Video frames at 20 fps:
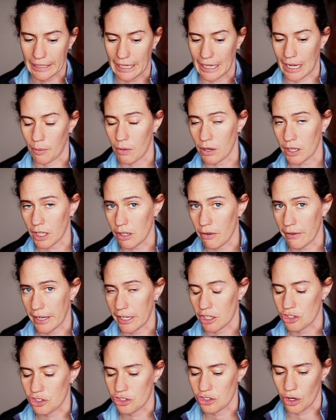And I want to go ahead
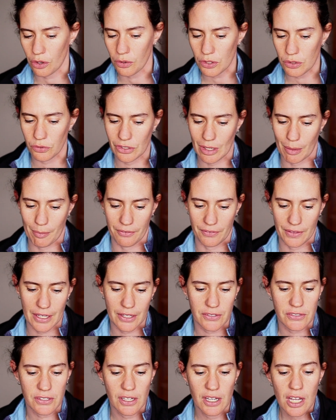and show you some of
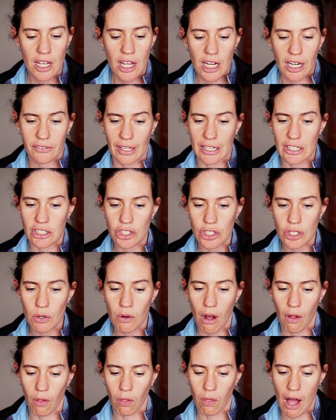this because I do
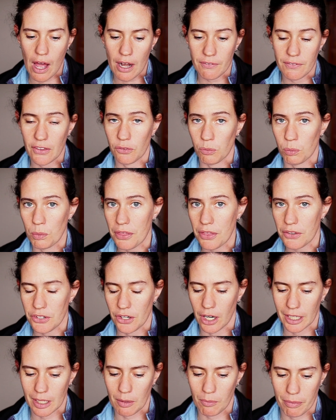a lot of this with a
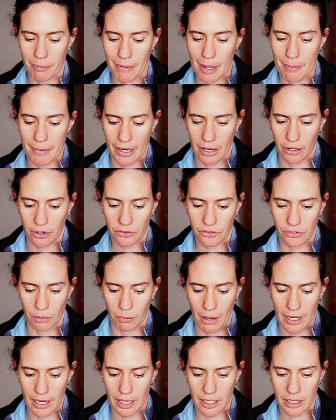target with my mare,
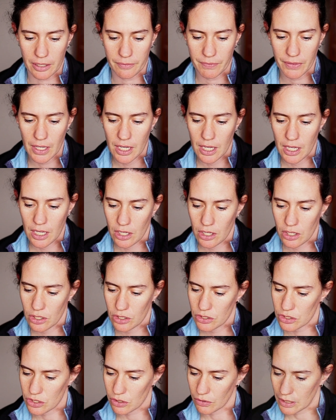Serenity. So